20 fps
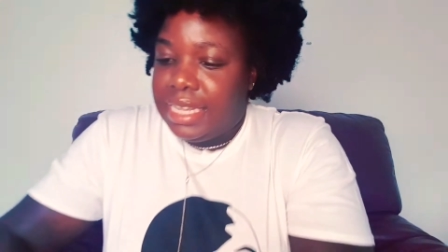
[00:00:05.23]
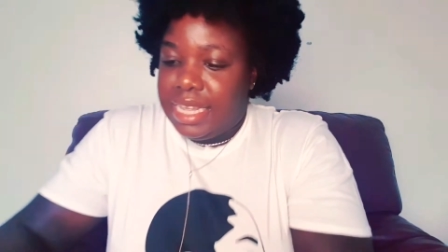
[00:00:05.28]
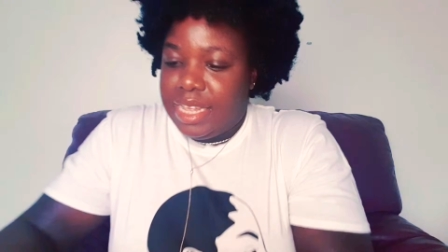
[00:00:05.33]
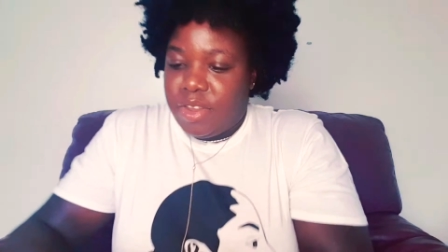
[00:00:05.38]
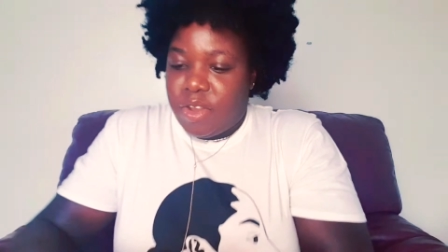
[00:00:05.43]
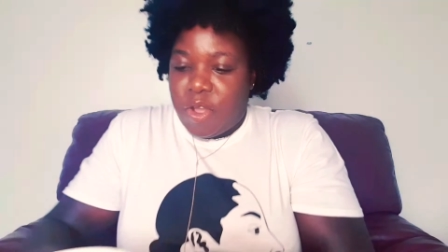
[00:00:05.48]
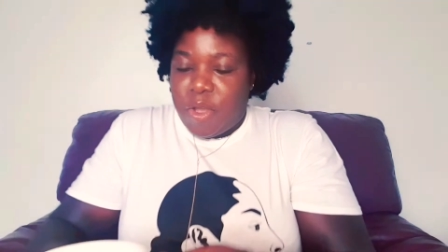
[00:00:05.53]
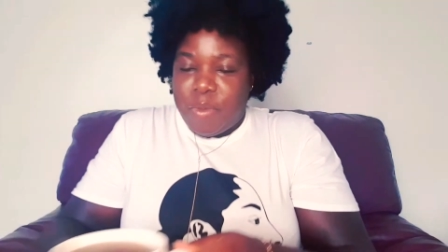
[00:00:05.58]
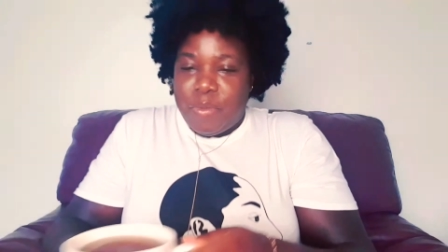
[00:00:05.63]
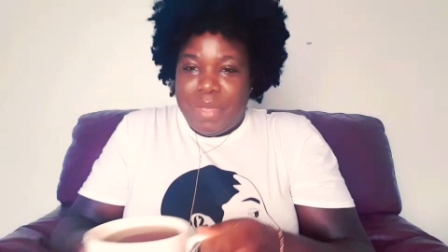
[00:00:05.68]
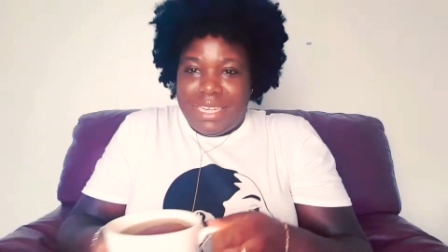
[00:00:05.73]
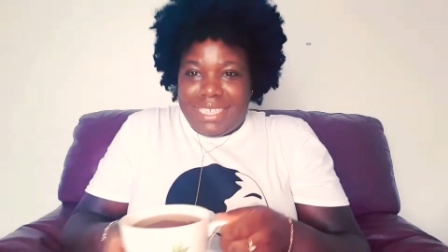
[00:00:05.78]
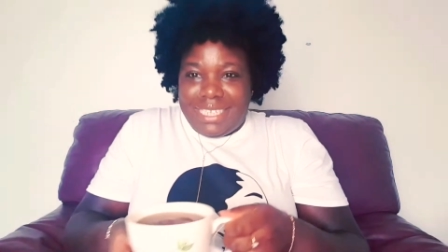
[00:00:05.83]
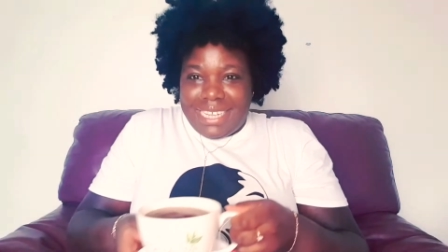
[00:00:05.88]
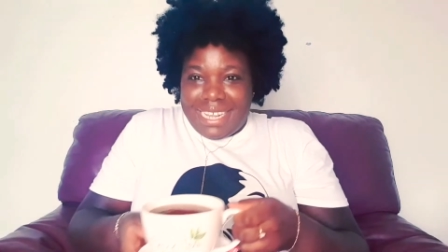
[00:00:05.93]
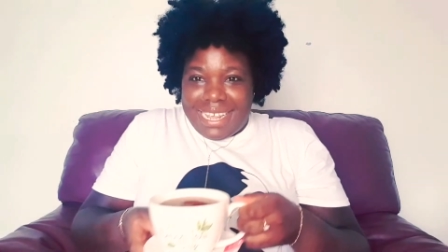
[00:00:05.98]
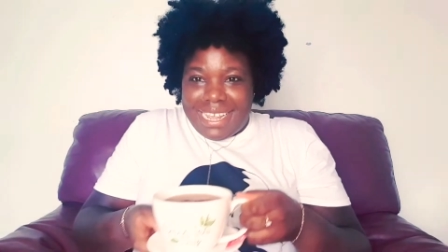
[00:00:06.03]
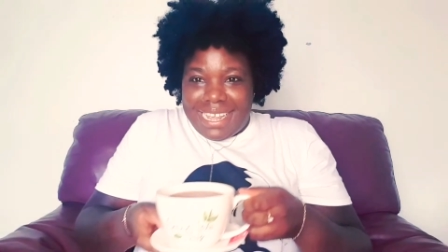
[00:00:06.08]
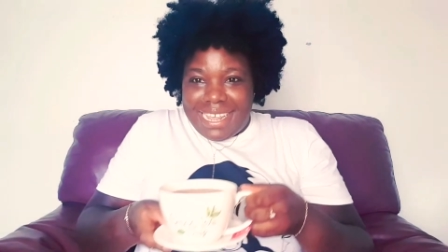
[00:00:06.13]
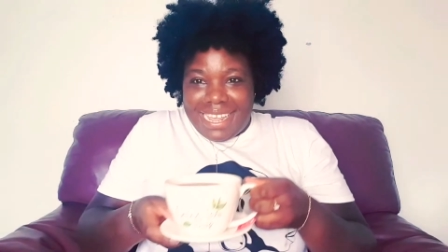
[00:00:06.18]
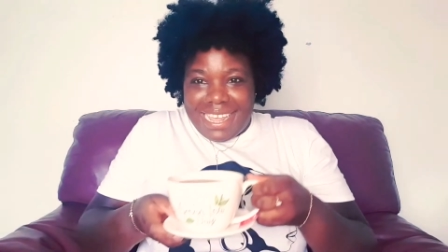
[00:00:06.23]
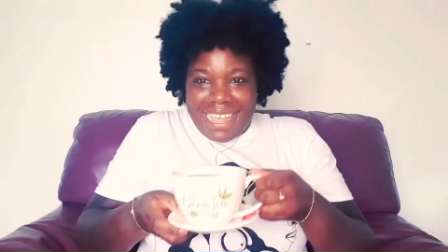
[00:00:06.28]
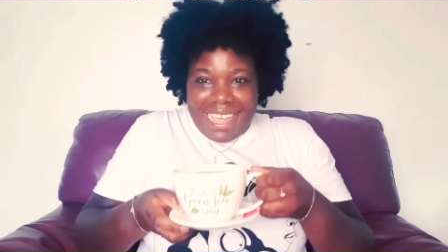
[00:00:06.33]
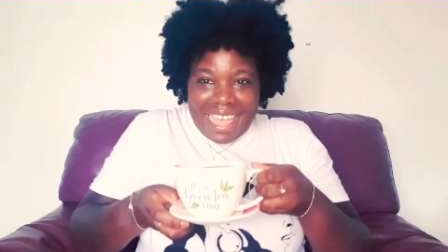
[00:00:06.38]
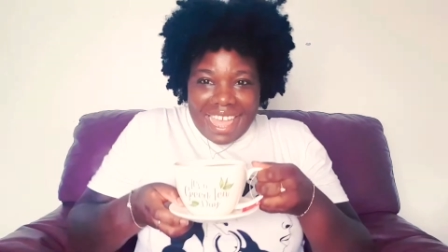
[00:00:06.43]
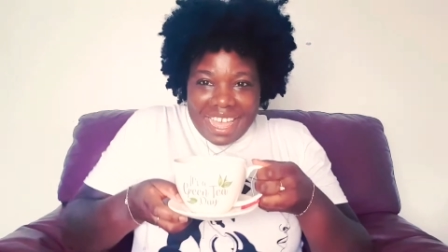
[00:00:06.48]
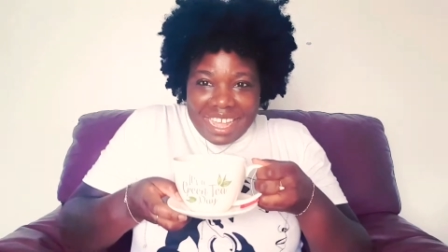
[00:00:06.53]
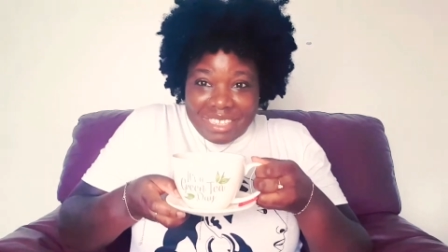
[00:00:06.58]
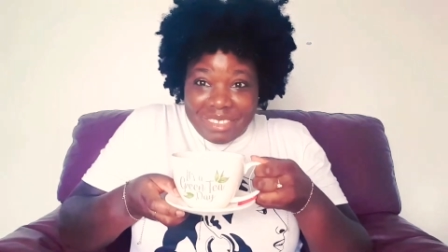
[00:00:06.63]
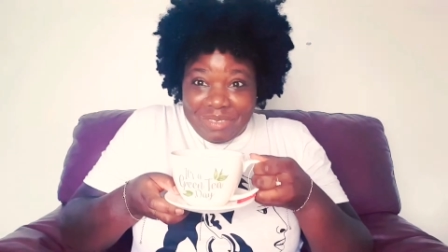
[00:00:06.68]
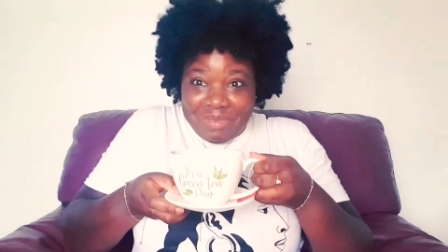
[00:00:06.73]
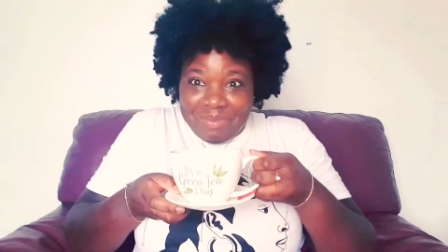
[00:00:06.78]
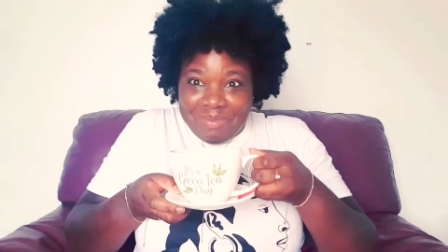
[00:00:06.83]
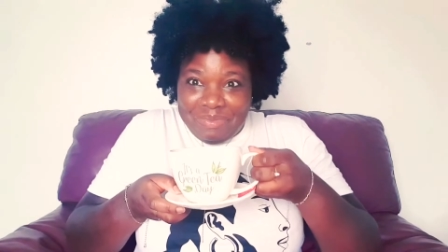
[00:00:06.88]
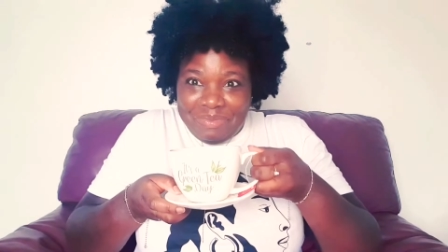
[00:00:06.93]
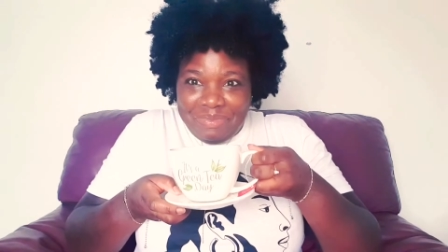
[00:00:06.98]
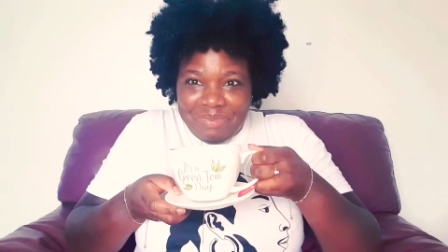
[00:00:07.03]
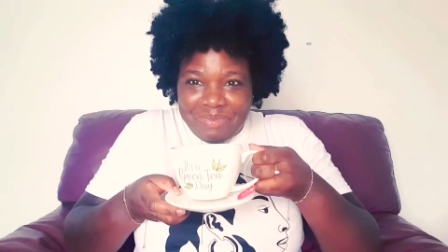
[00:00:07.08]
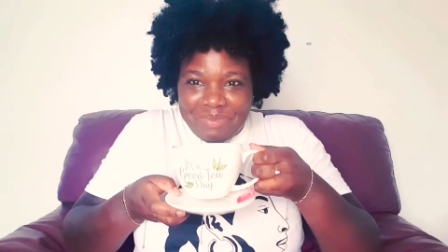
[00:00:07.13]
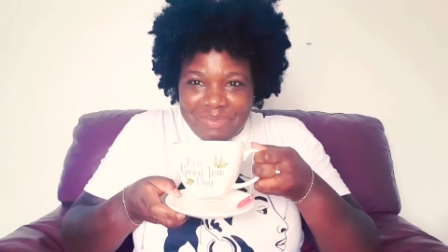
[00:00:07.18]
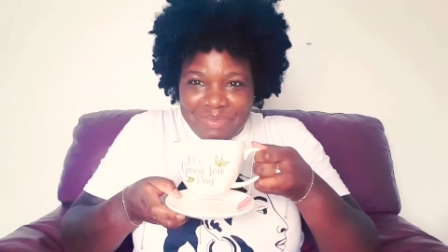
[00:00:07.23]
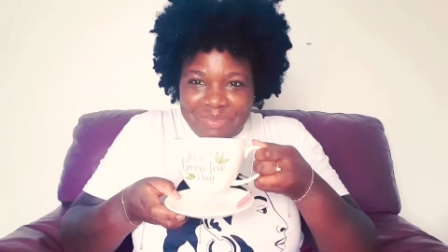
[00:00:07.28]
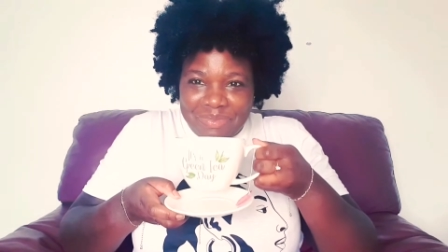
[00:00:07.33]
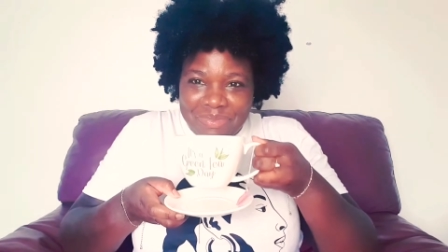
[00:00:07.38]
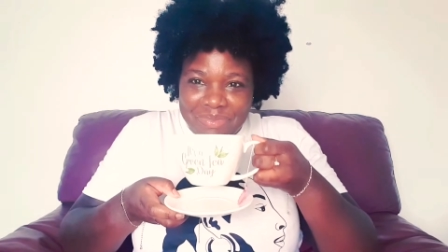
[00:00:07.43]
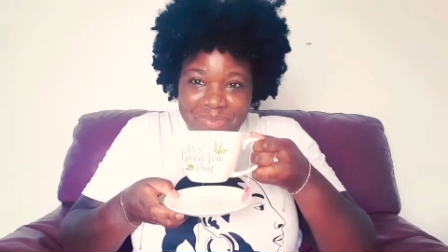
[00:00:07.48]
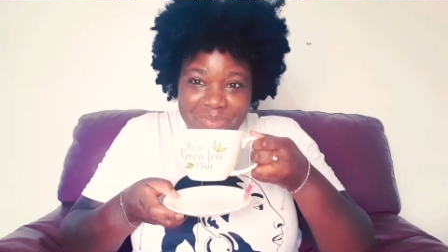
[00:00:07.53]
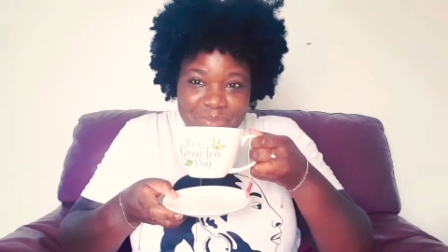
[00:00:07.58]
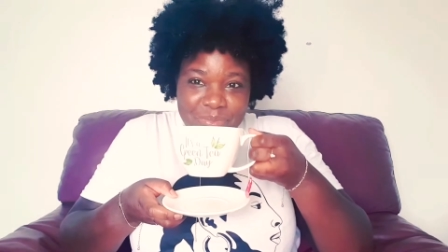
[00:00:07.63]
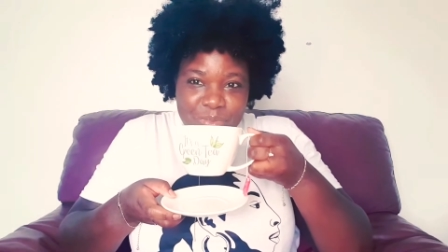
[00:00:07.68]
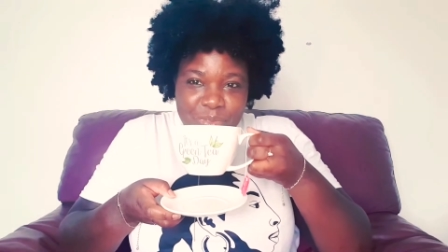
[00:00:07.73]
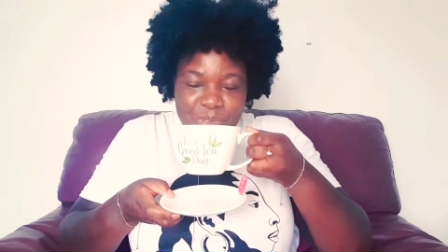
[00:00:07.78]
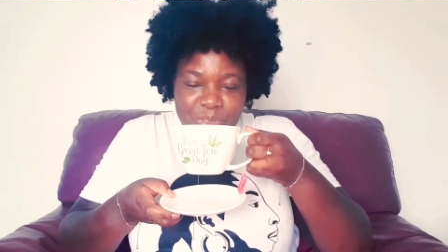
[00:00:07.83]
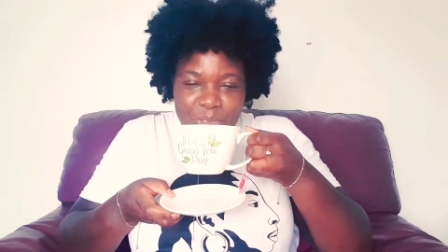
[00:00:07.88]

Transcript: Got my tea here. Mm -hmm.